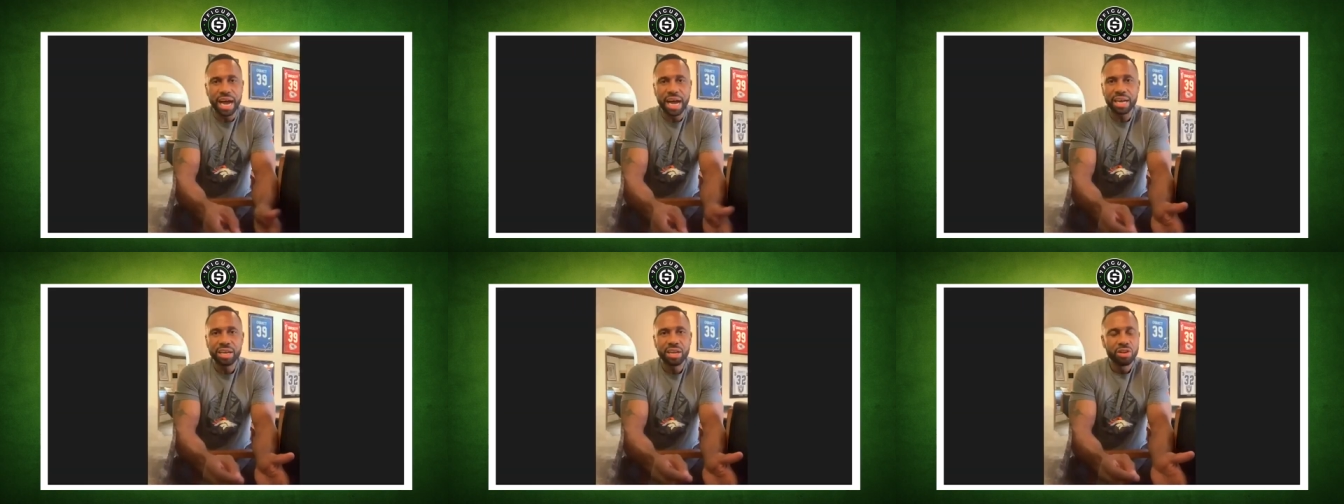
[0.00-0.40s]

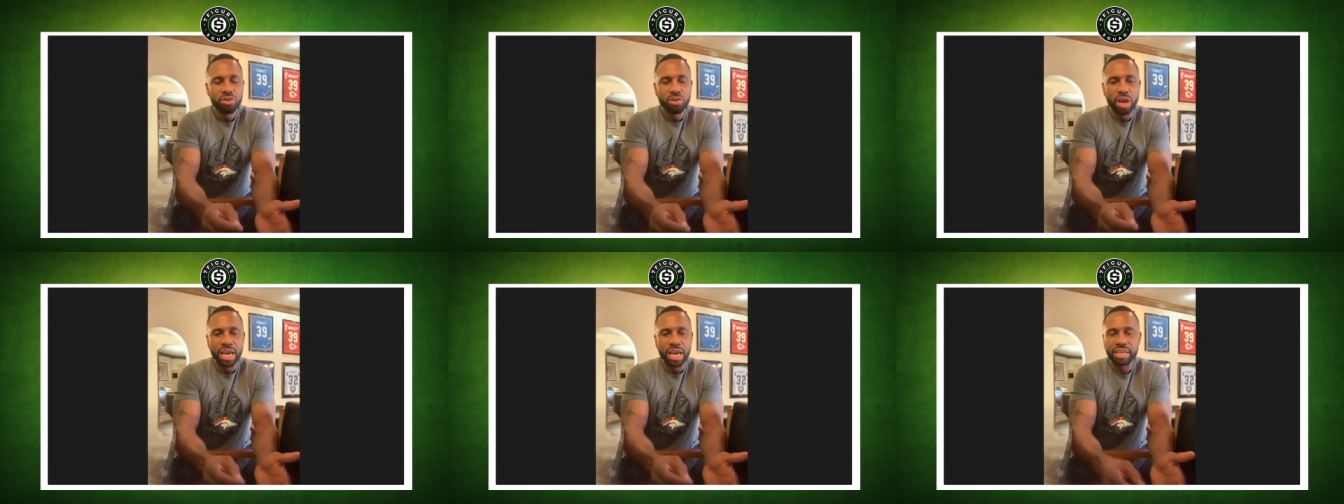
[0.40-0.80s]
not,
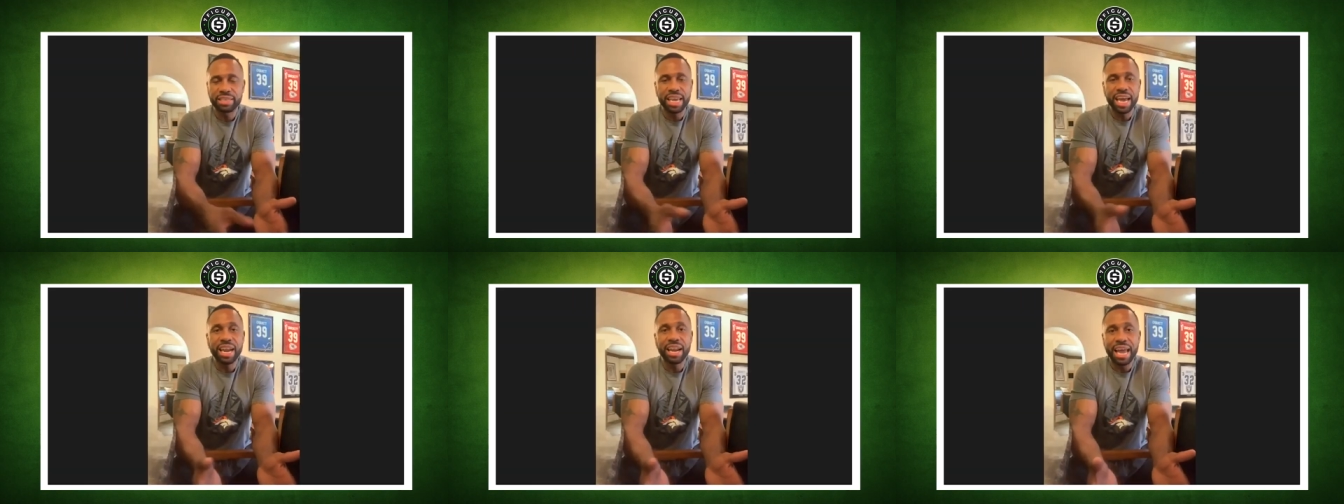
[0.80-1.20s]
it's
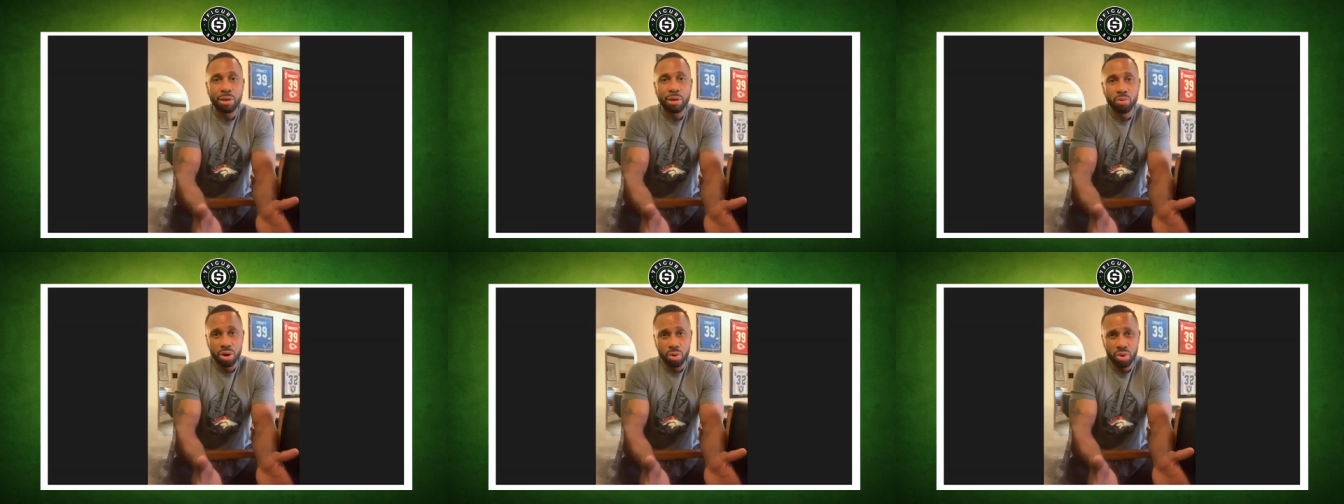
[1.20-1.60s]
kind of
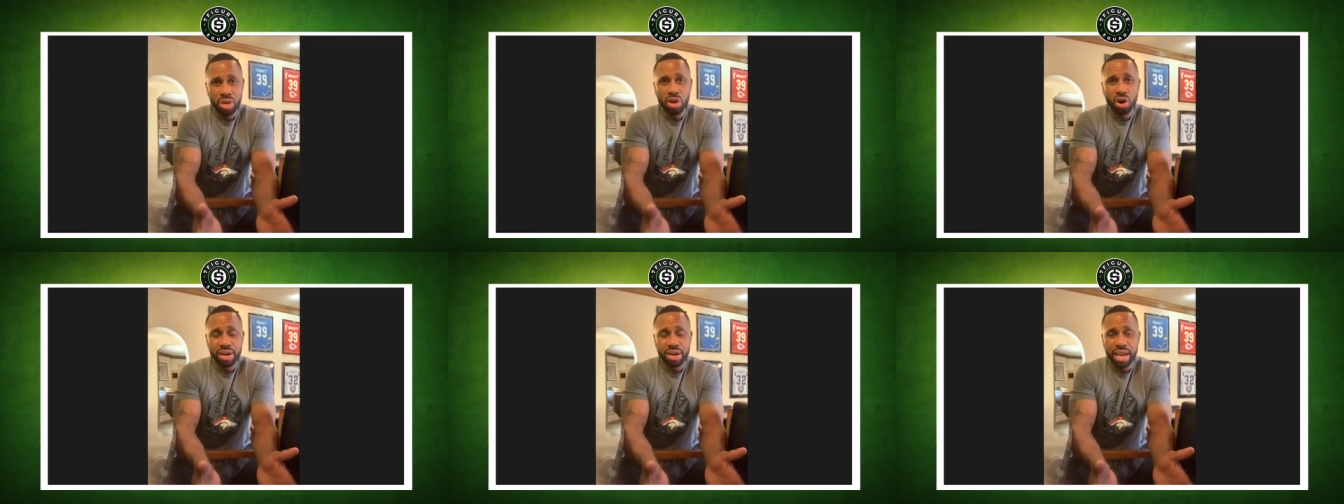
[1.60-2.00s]
like where
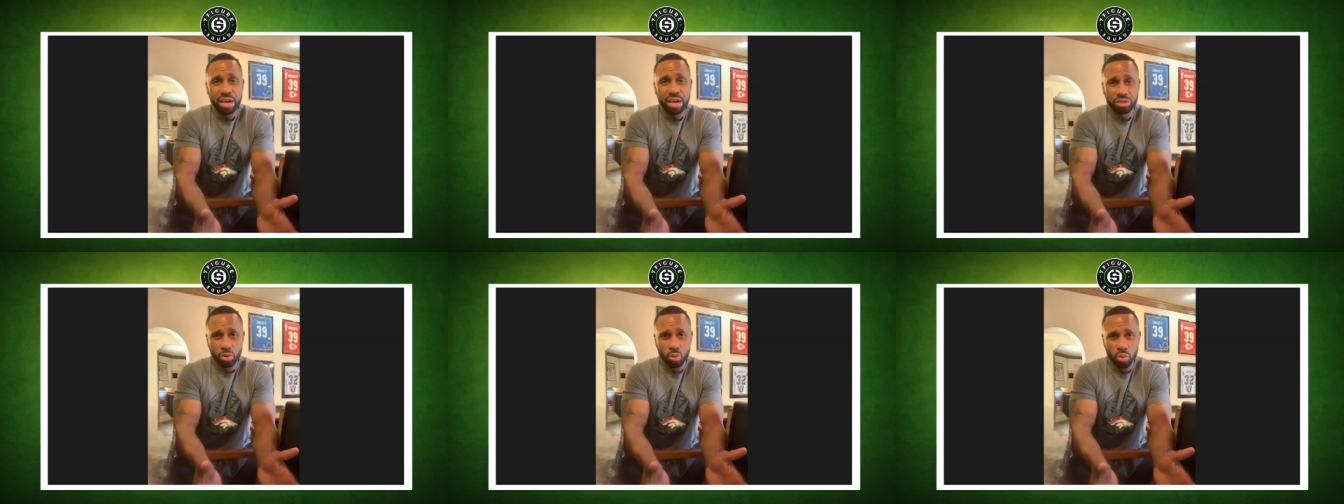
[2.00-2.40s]
we are
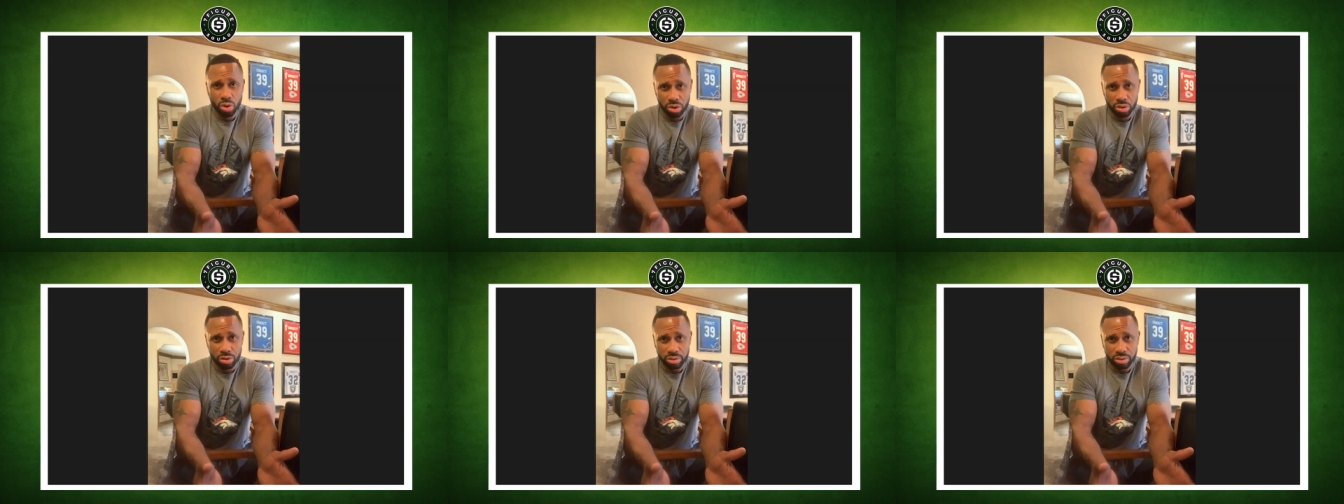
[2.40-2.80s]
now as a
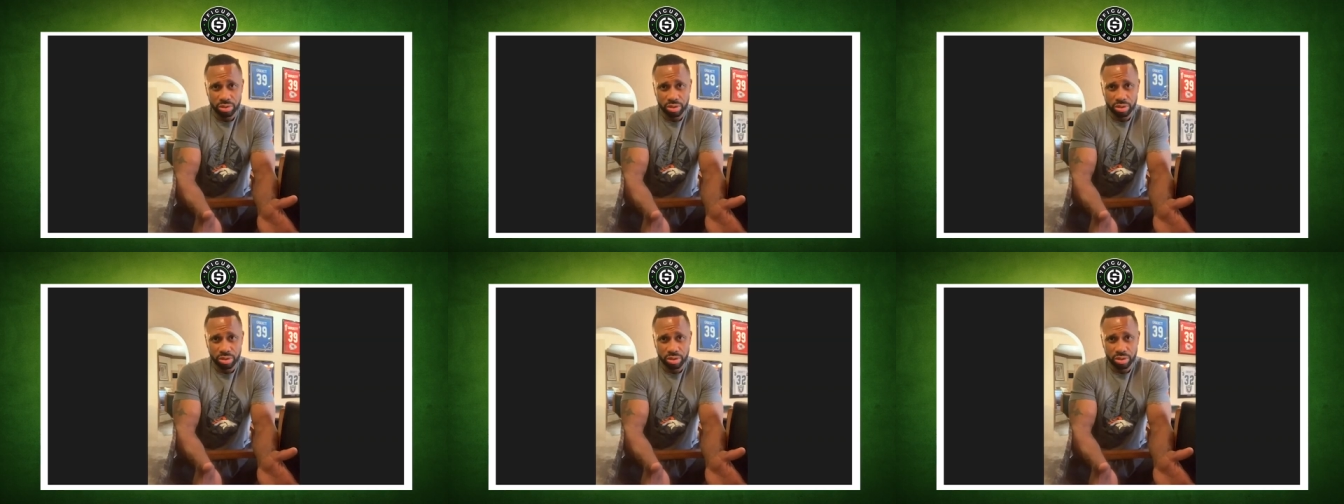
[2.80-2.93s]
world.